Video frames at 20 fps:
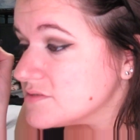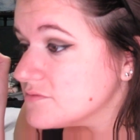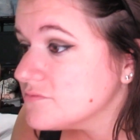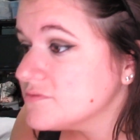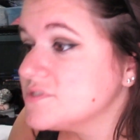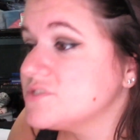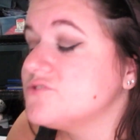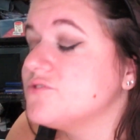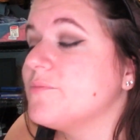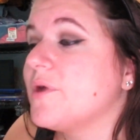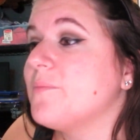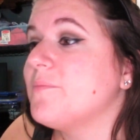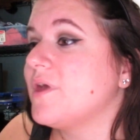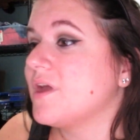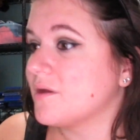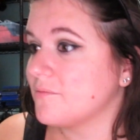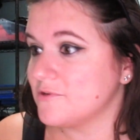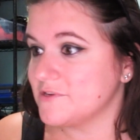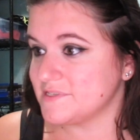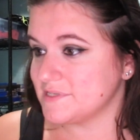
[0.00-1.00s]
someone was doing my
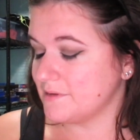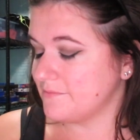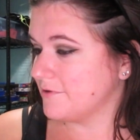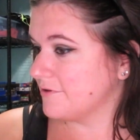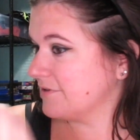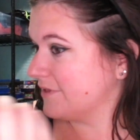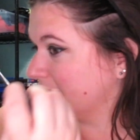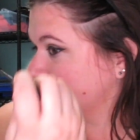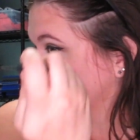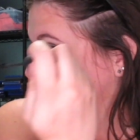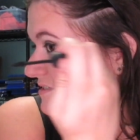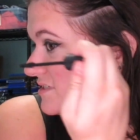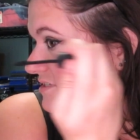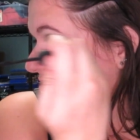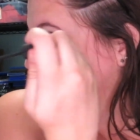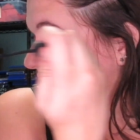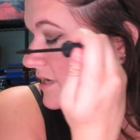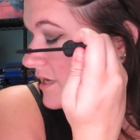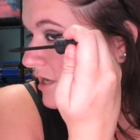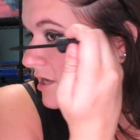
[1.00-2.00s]
makeup one time, they were like, this
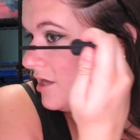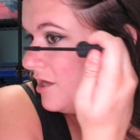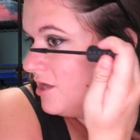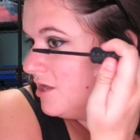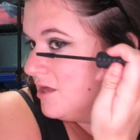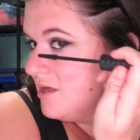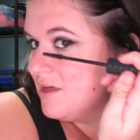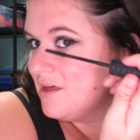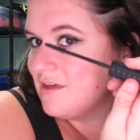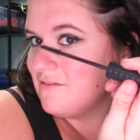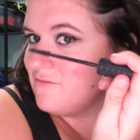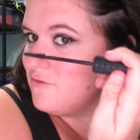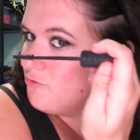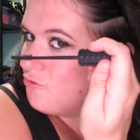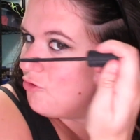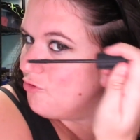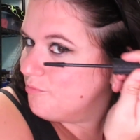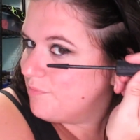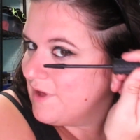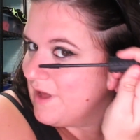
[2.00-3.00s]
is like, if you
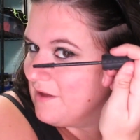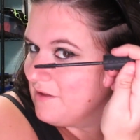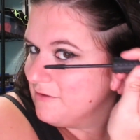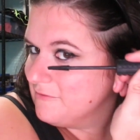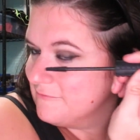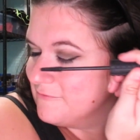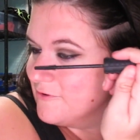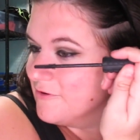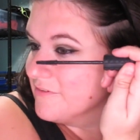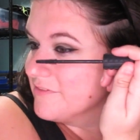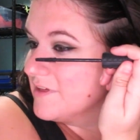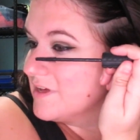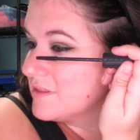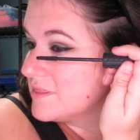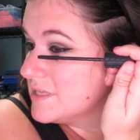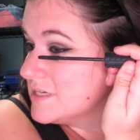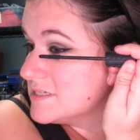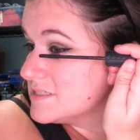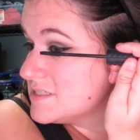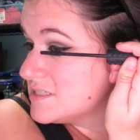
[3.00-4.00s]
go back and forth
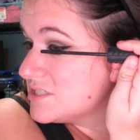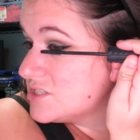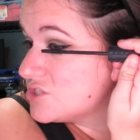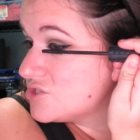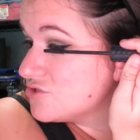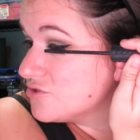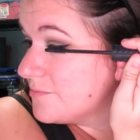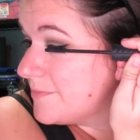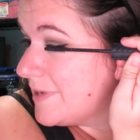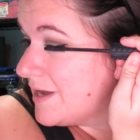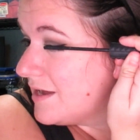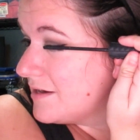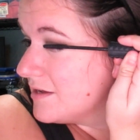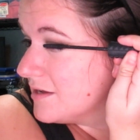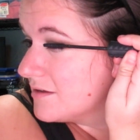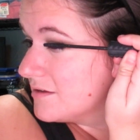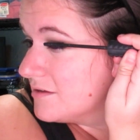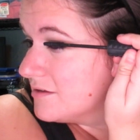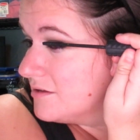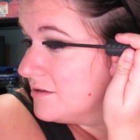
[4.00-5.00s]
like this, it's
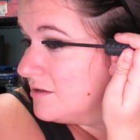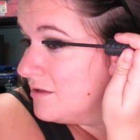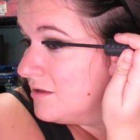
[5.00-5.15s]
dramatic.